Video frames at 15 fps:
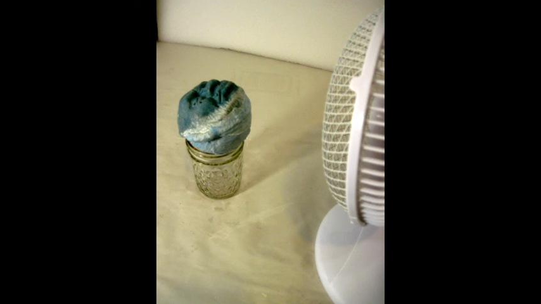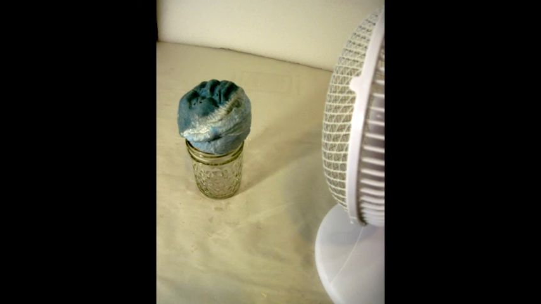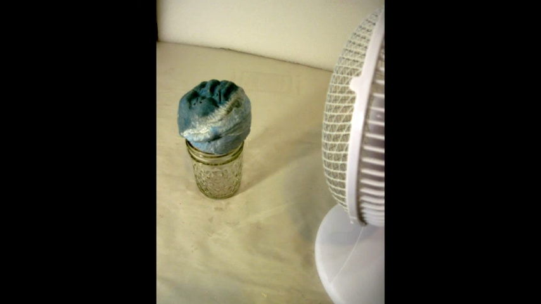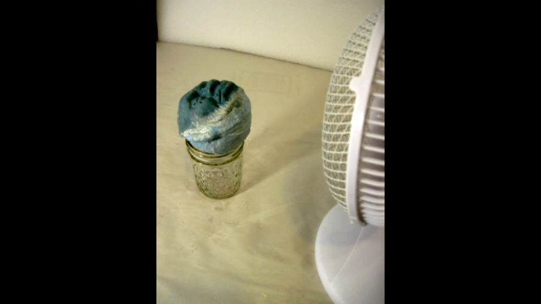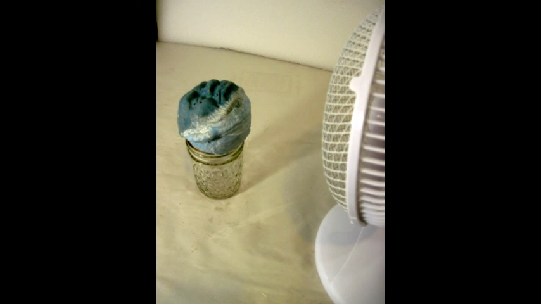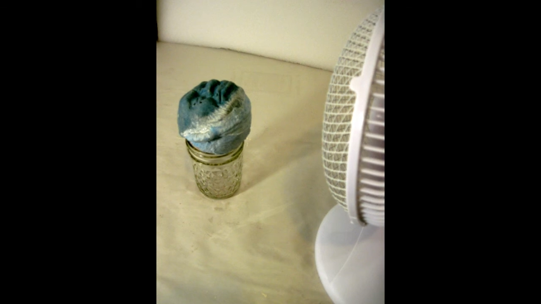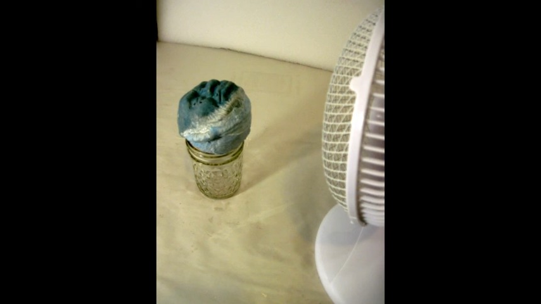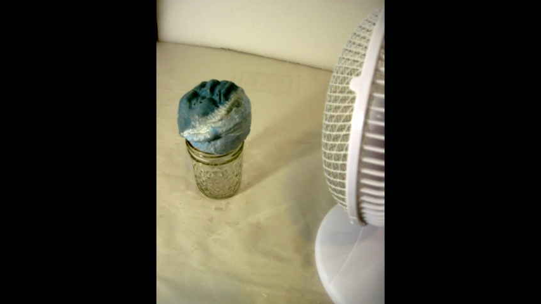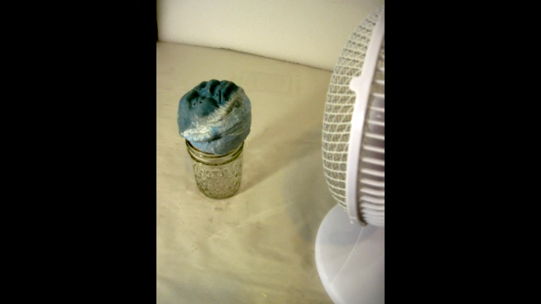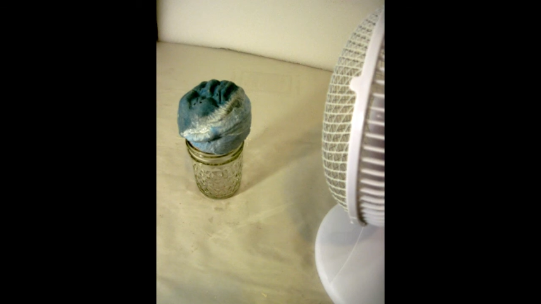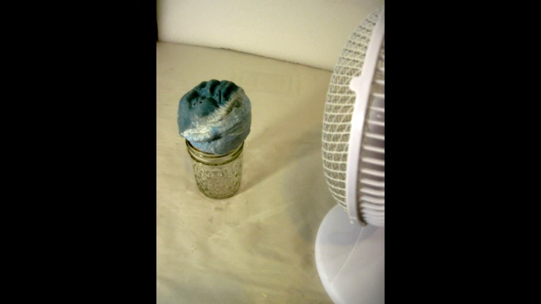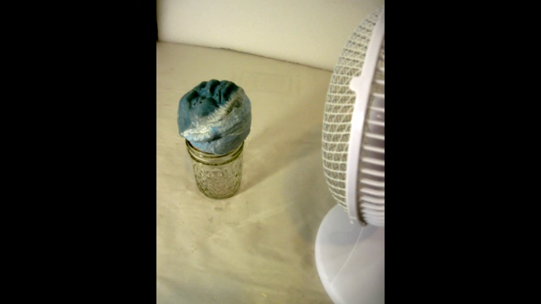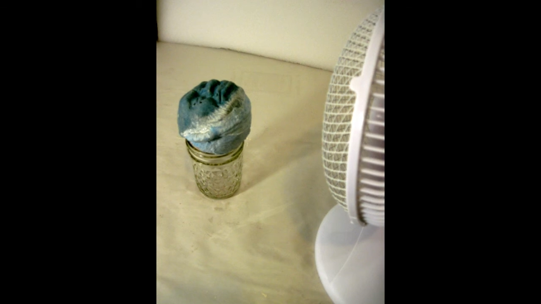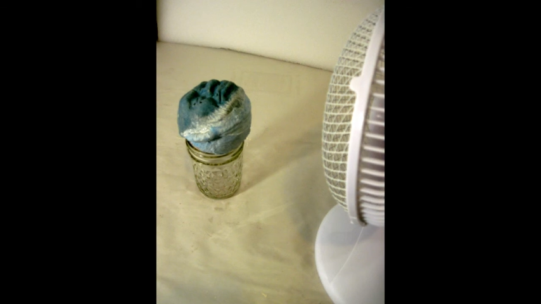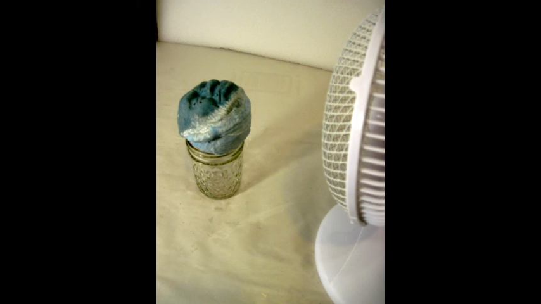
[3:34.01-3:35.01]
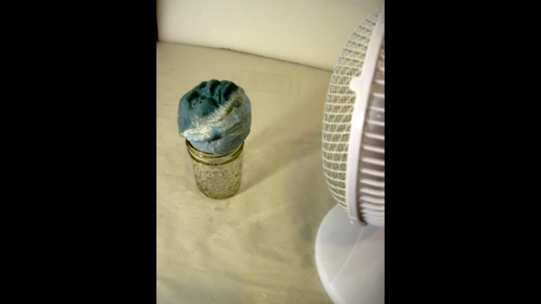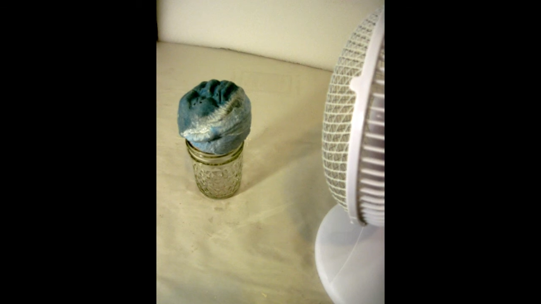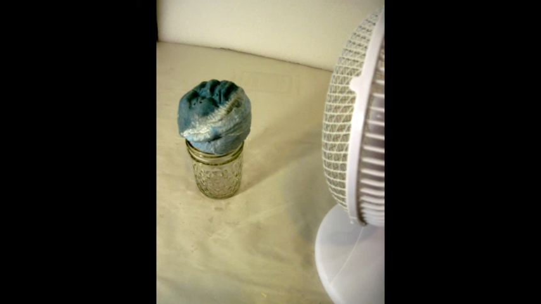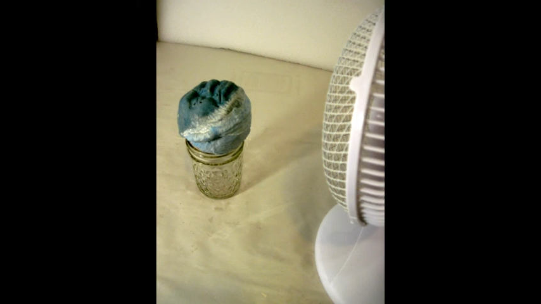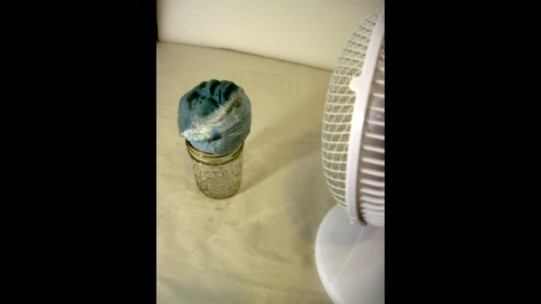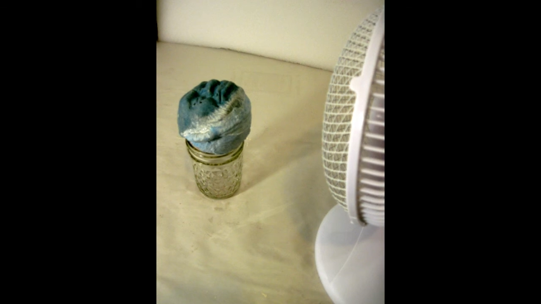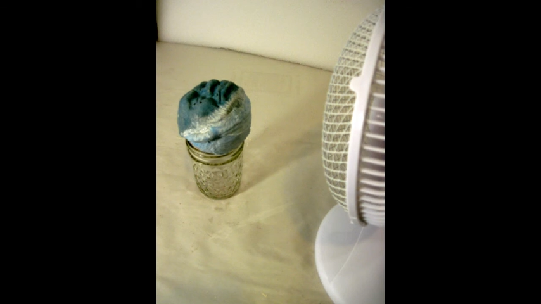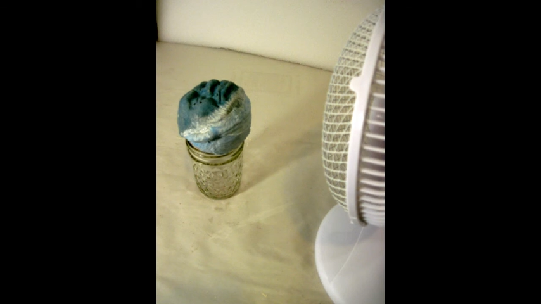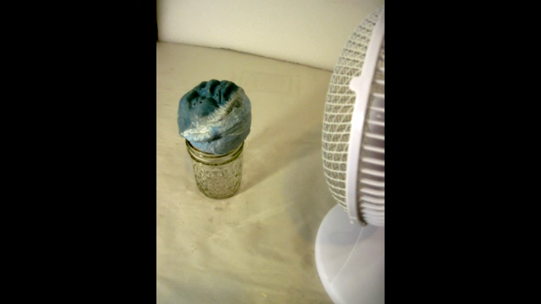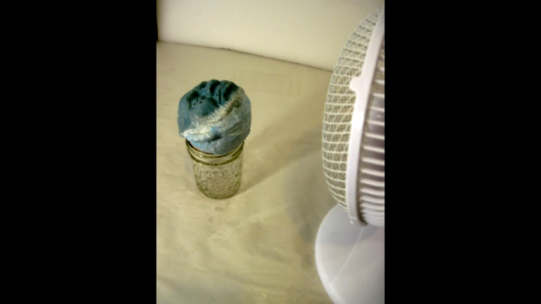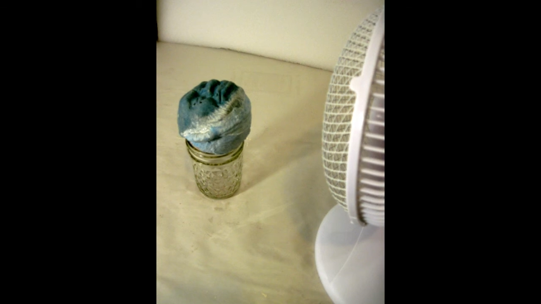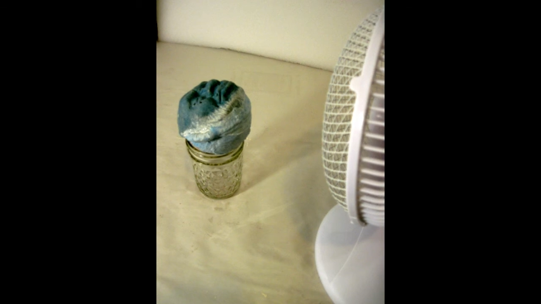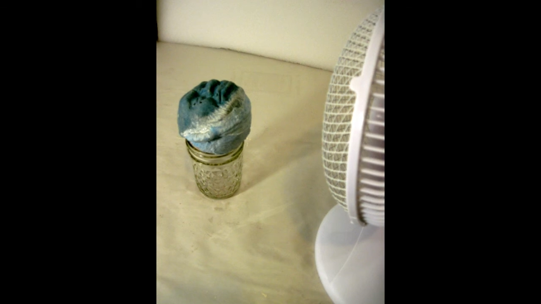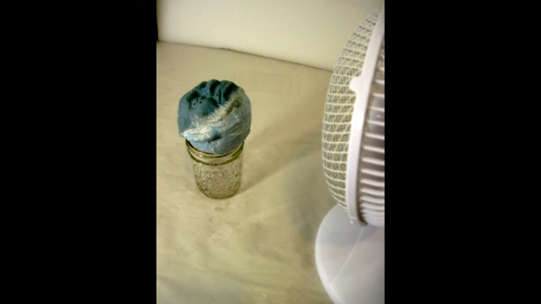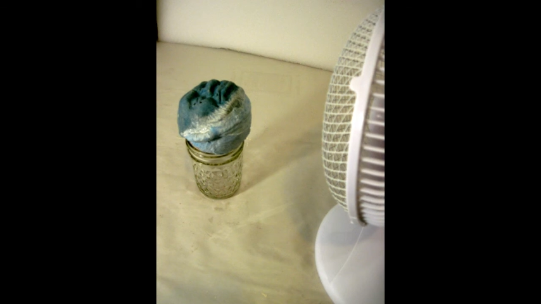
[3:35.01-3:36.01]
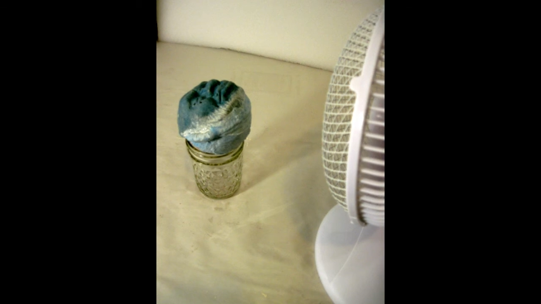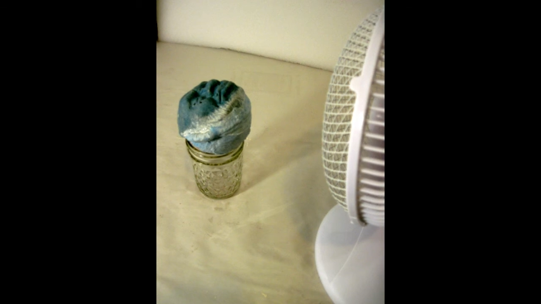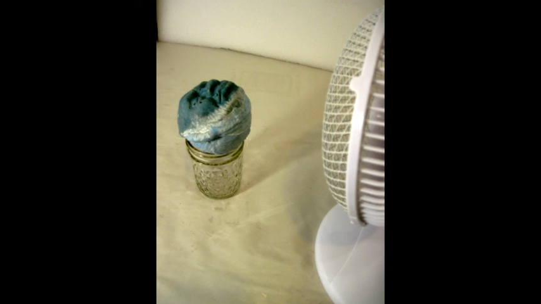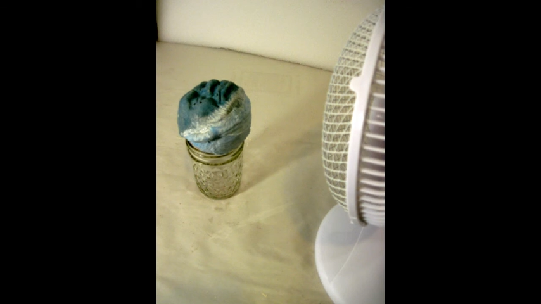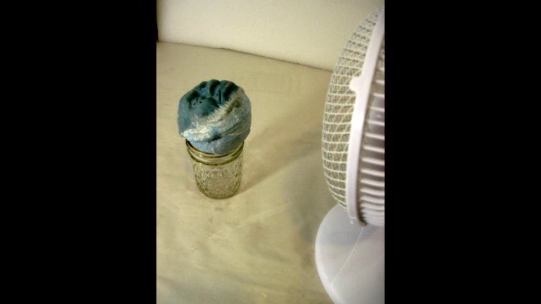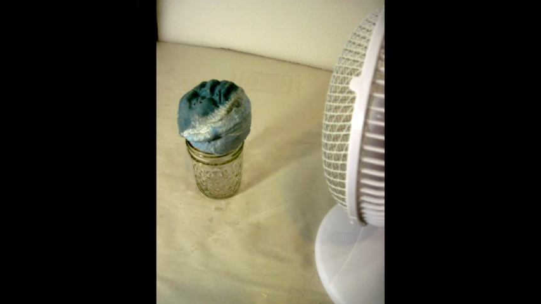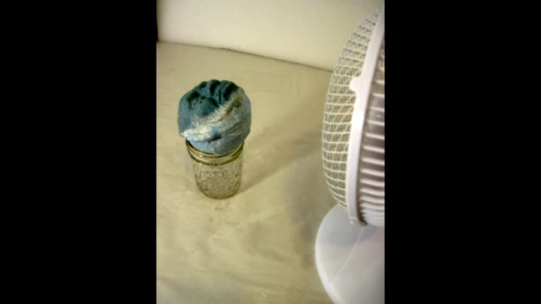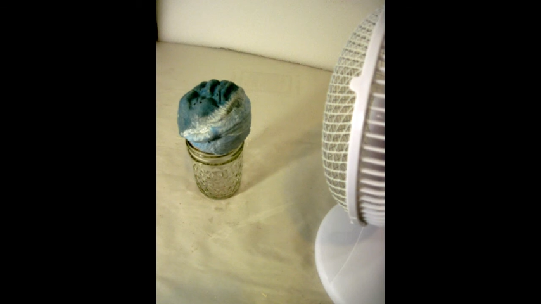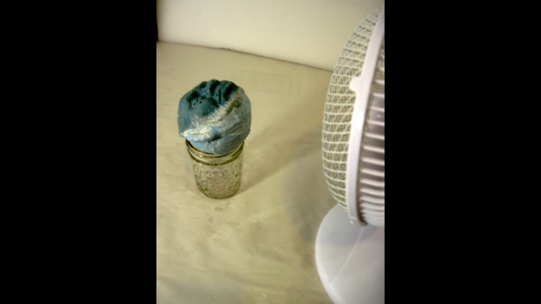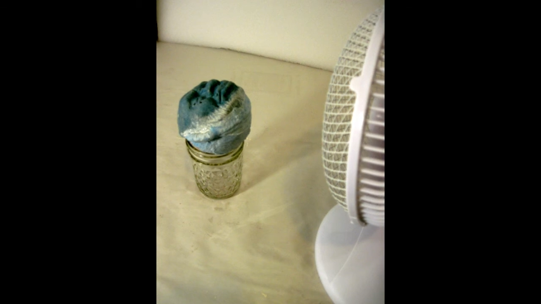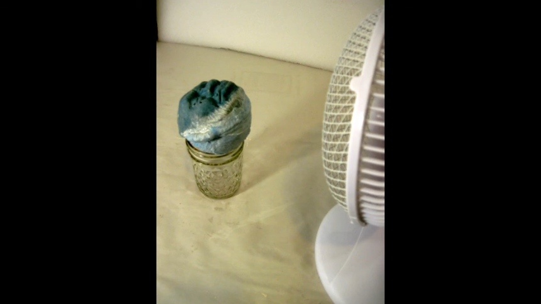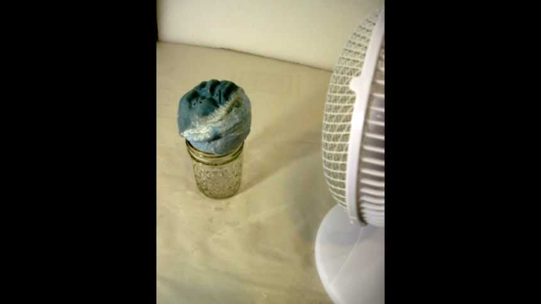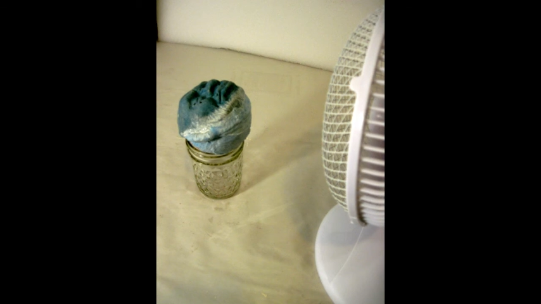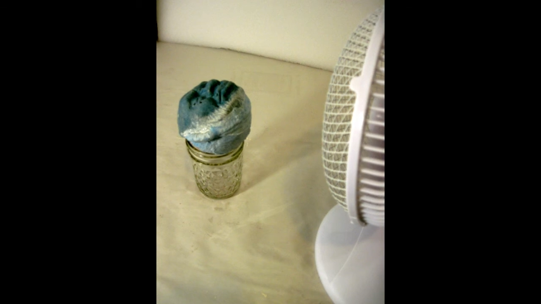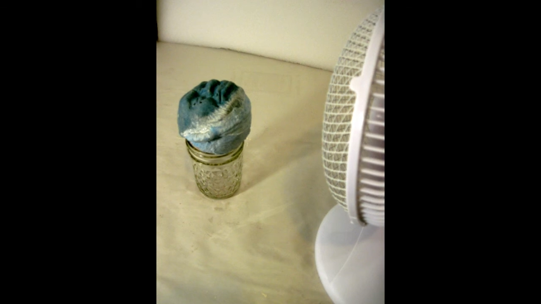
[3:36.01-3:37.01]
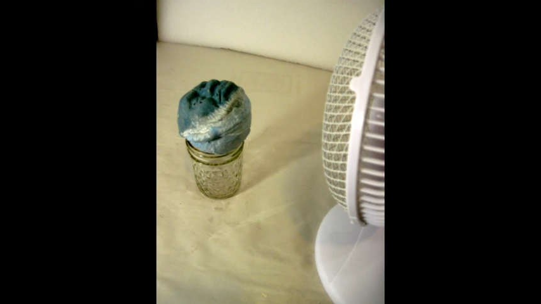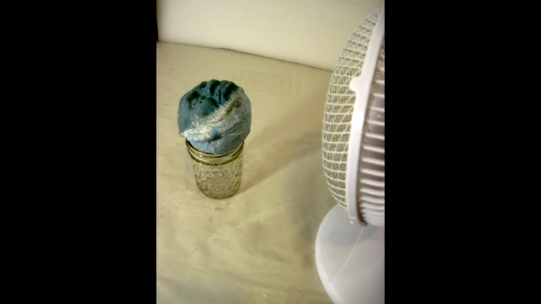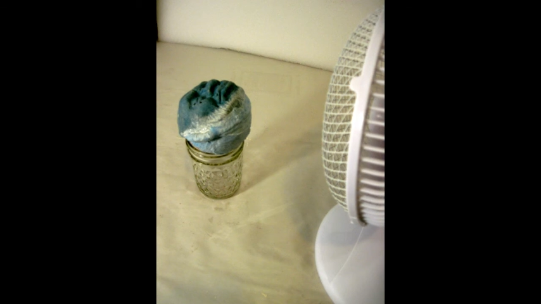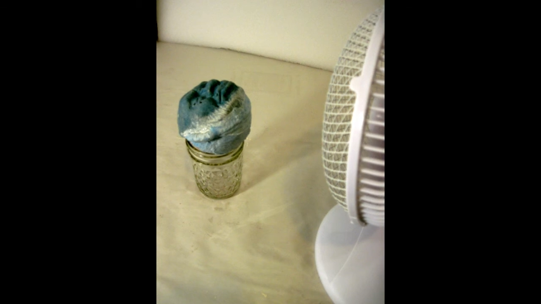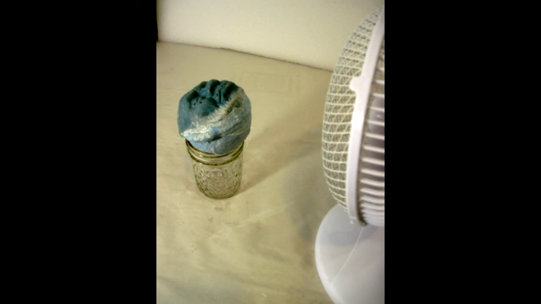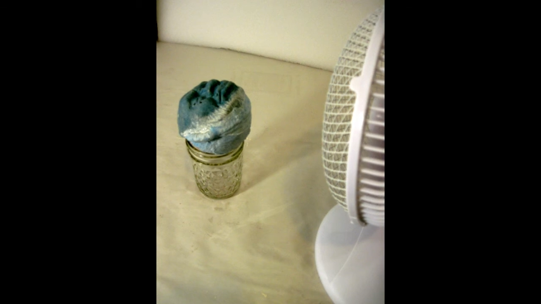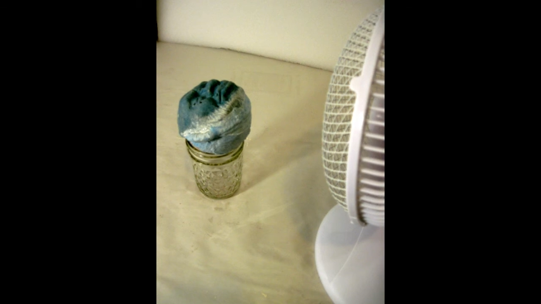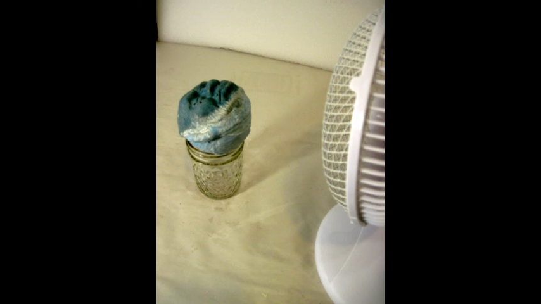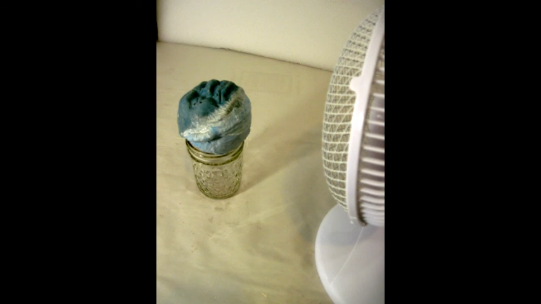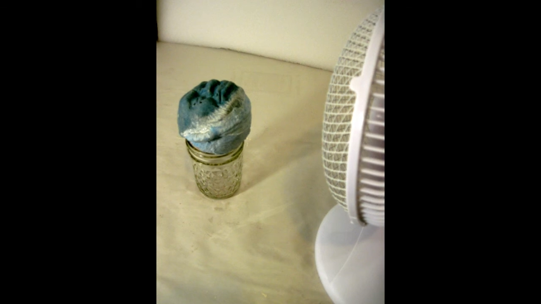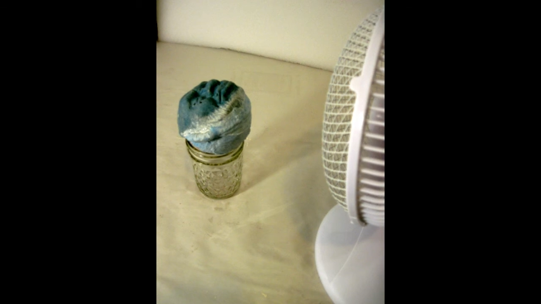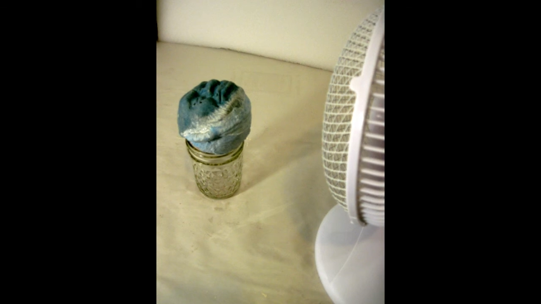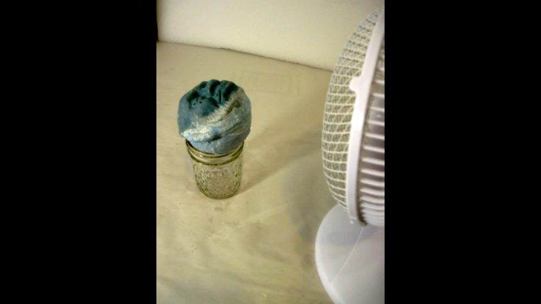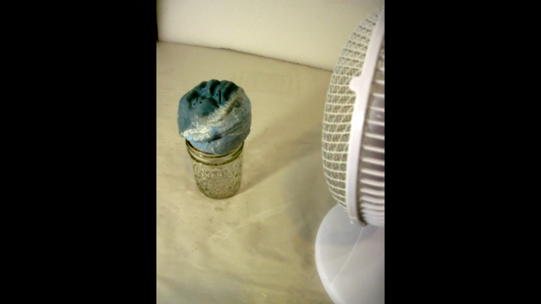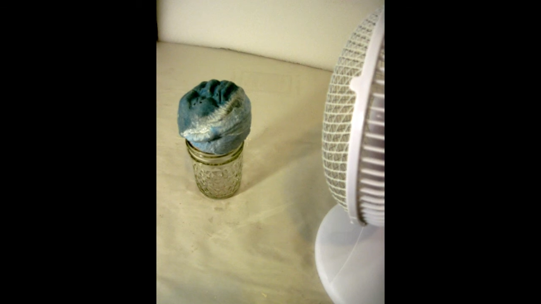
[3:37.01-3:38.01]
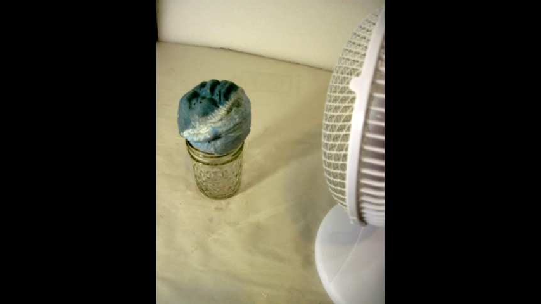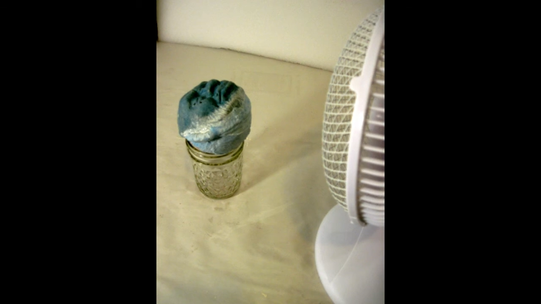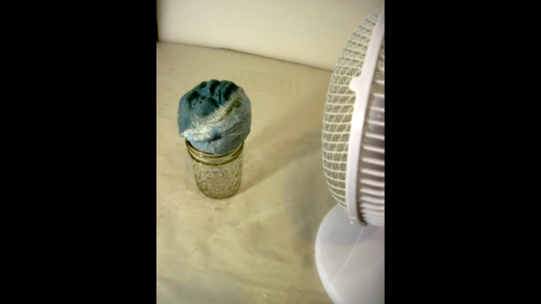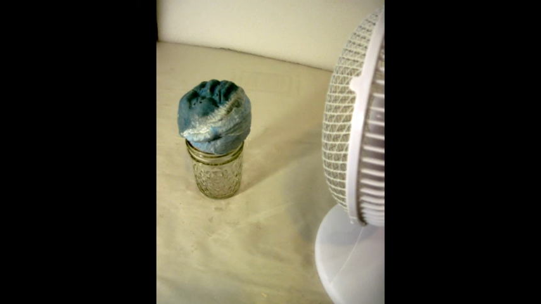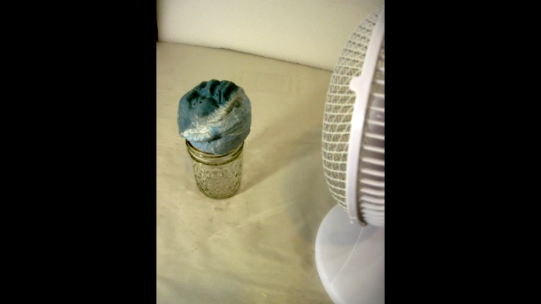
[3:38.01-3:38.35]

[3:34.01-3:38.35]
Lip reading: [unreadable: no face in view]